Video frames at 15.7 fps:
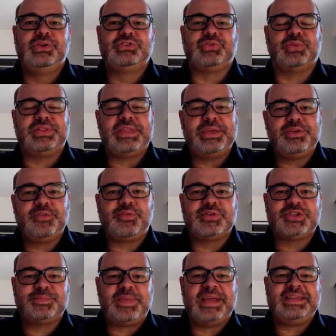So thank you
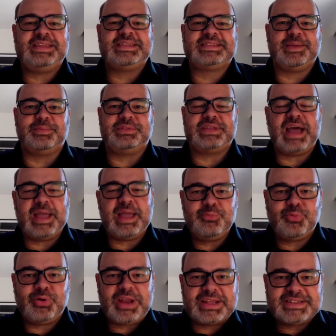for spending some
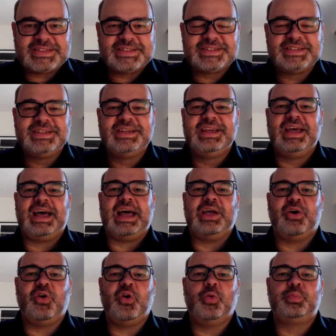time with us.
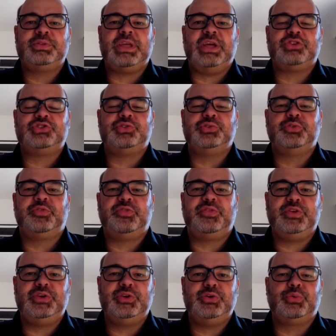I hope that you
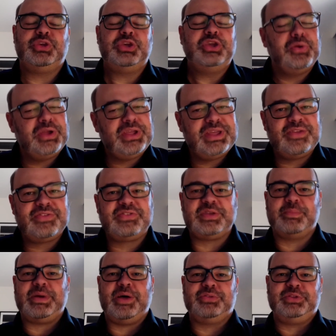feel curious
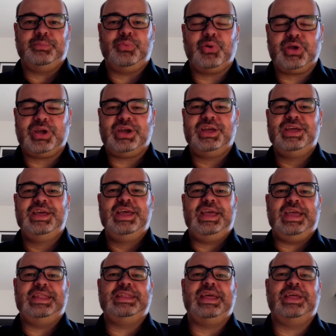about the book,
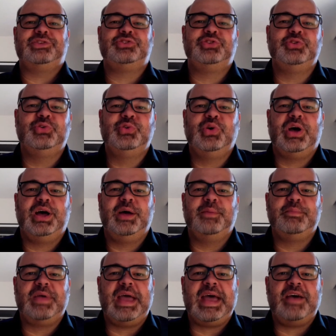and that you
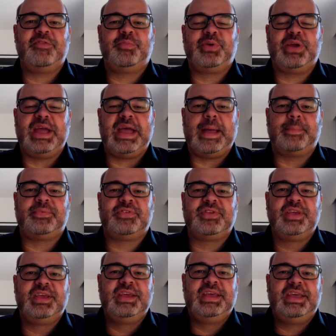have perhaps
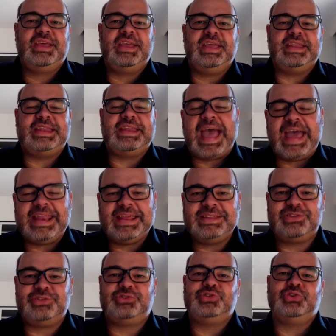it
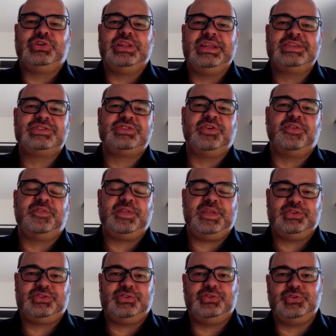added to your list of
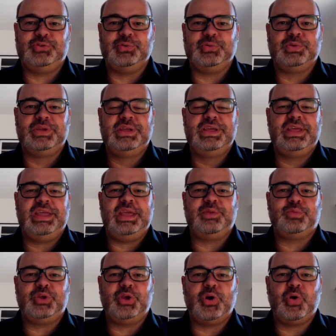things to do.
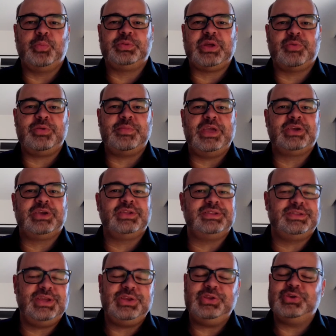And we hope that we may
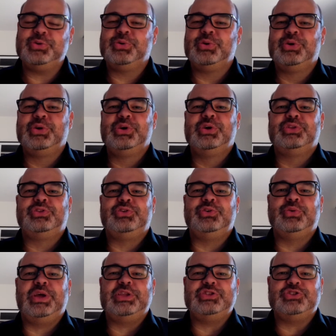continue
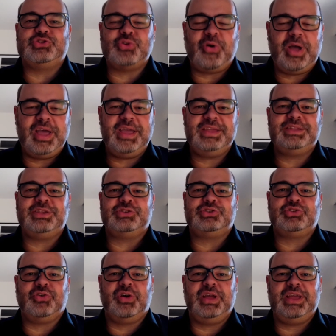to enjoy the
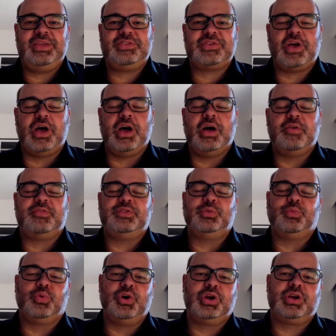joys of
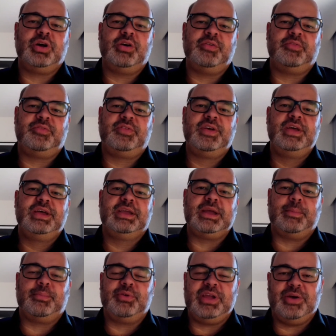the work of
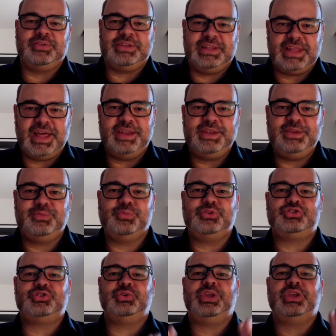Gabriel Delanne,
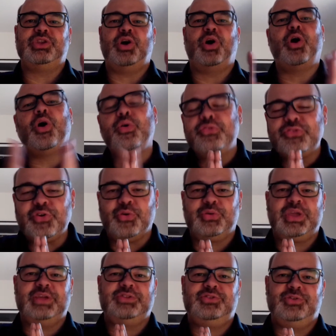which you can also
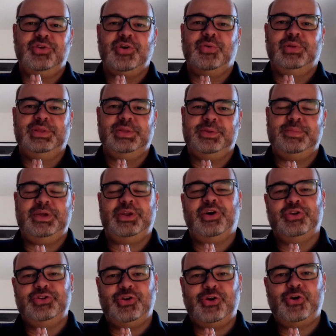get to know a little bit
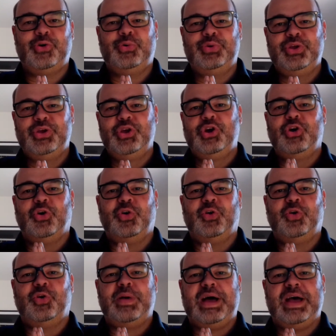on your own
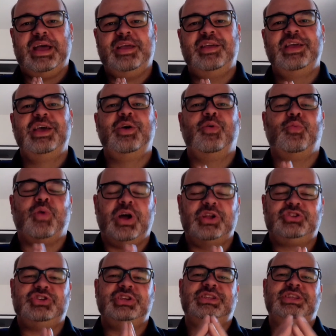or by
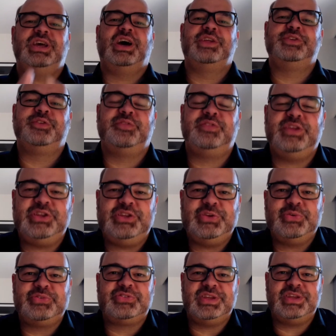watching the other
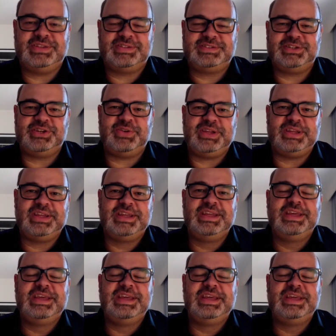videos in the series.